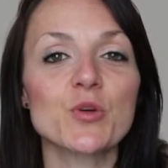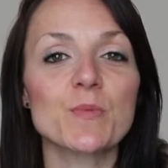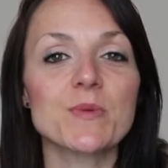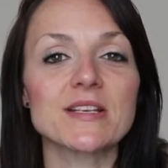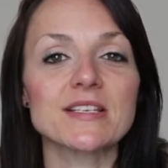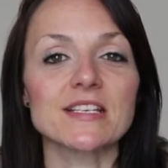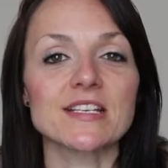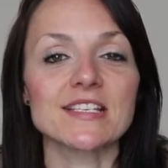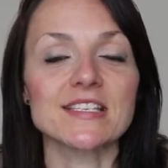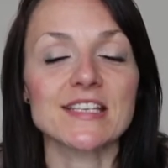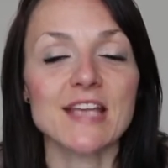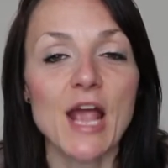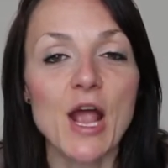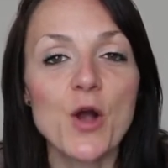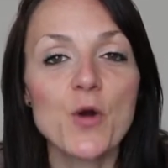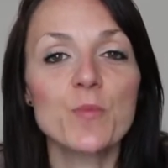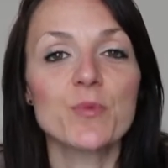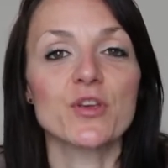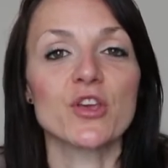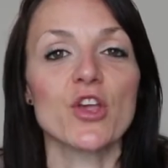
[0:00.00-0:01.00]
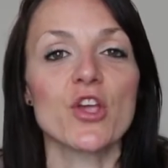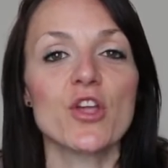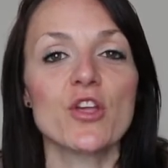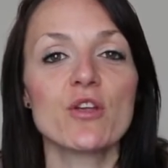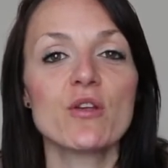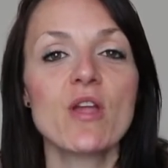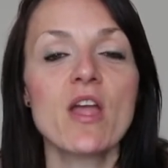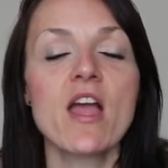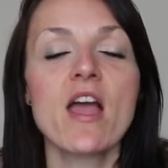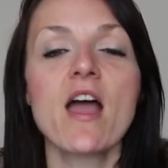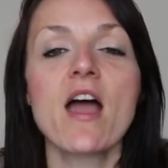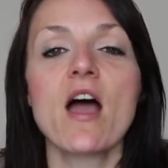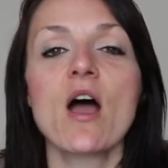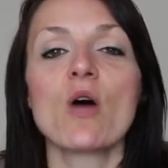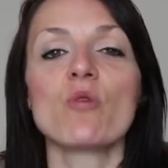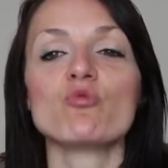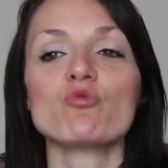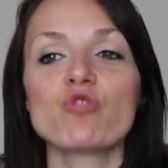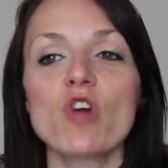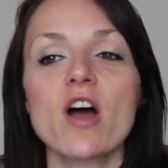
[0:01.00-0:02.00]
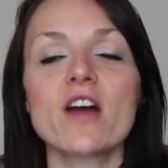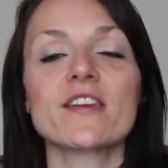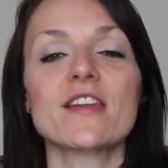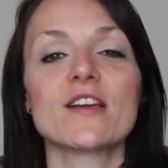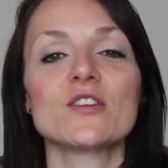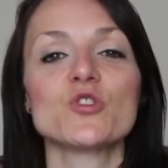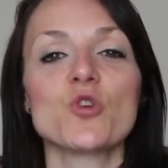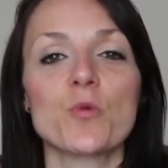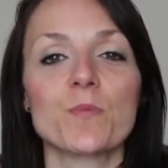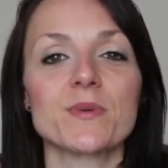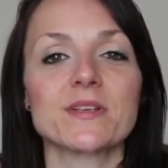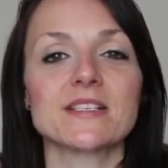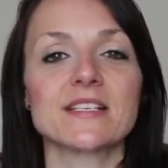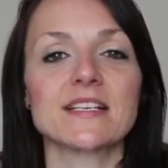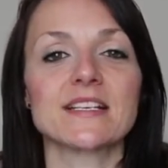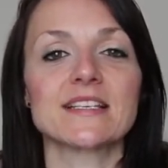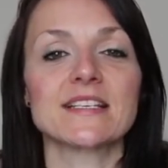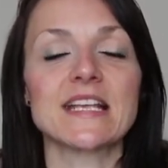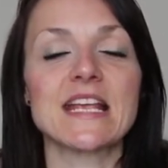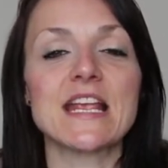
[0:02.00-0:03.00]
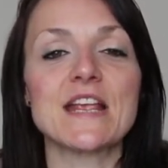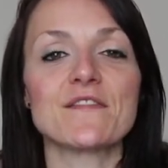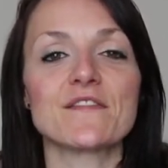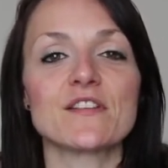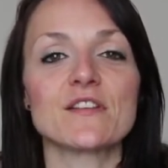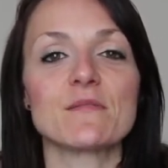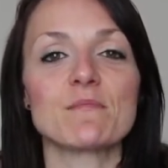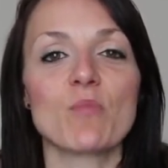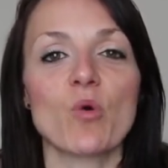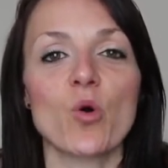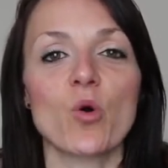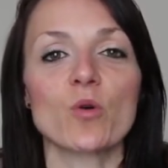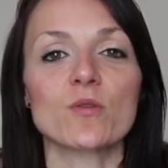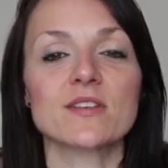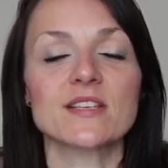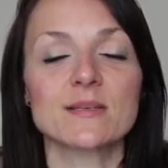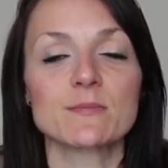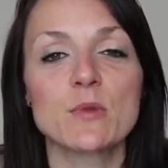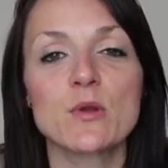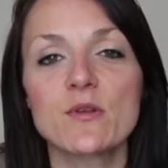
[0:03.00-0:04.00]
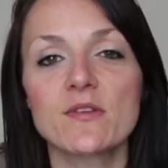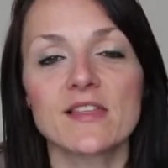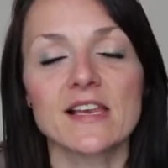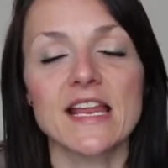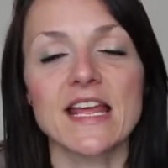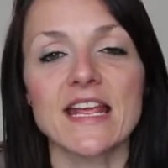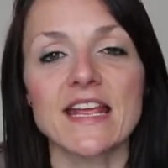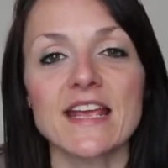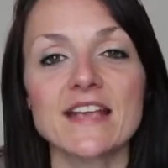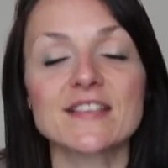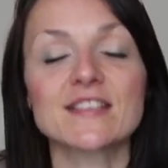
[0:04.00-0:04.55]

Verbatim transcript: your business to help you run your business even more smoothly.